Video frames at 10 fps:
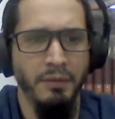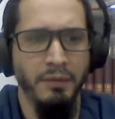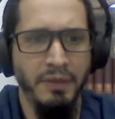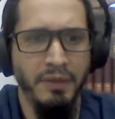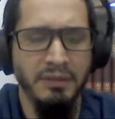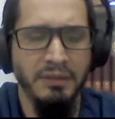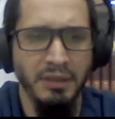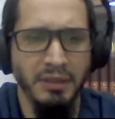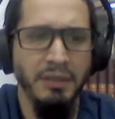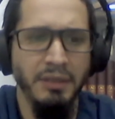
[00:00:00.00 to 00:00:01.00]
First,
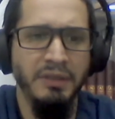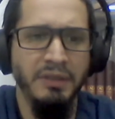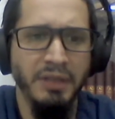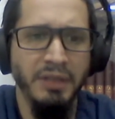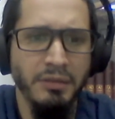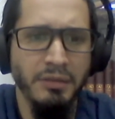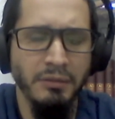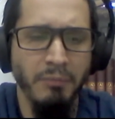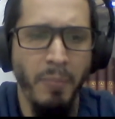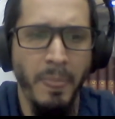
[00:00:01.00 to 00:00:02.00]
in the first
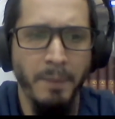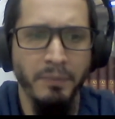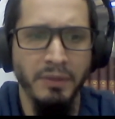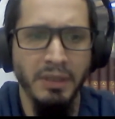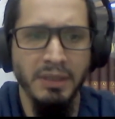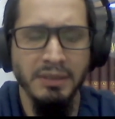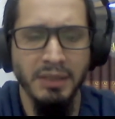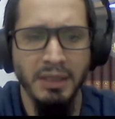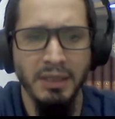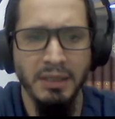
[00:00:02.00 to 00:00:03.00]
station, there is
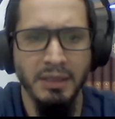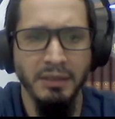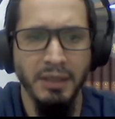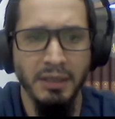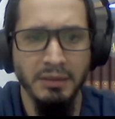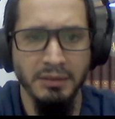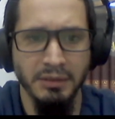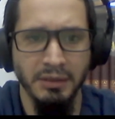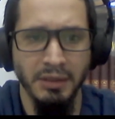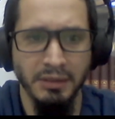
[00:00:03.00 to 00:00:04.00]
a nurse,
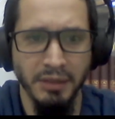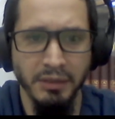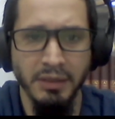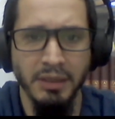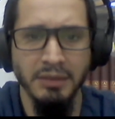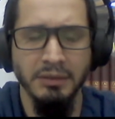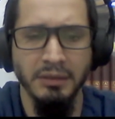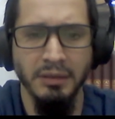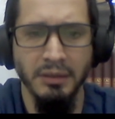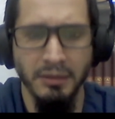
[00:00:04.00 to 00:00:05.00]
a study nurse,
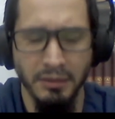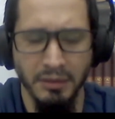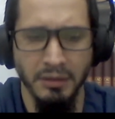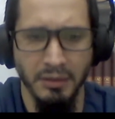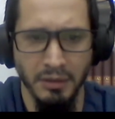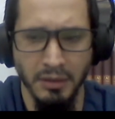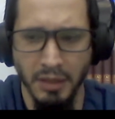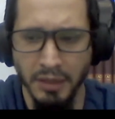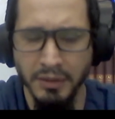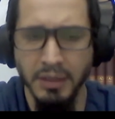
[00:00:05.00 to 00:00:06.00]

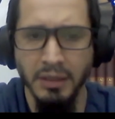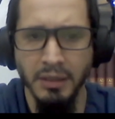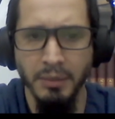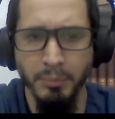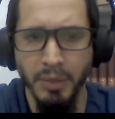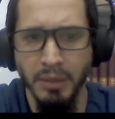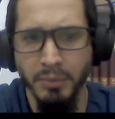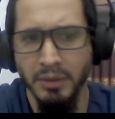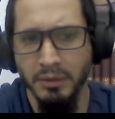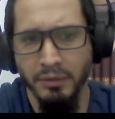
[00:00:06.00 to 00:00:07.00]
and the
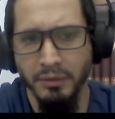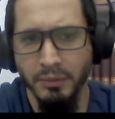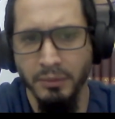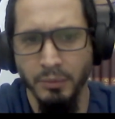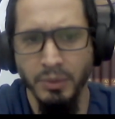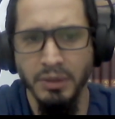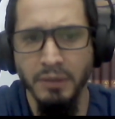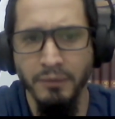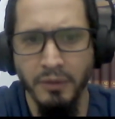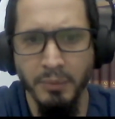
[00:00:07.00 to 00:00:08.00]
paper with the
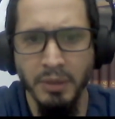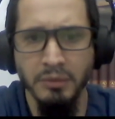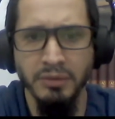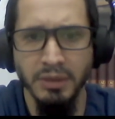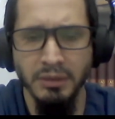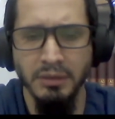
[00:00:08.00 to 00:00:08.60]
informed consent.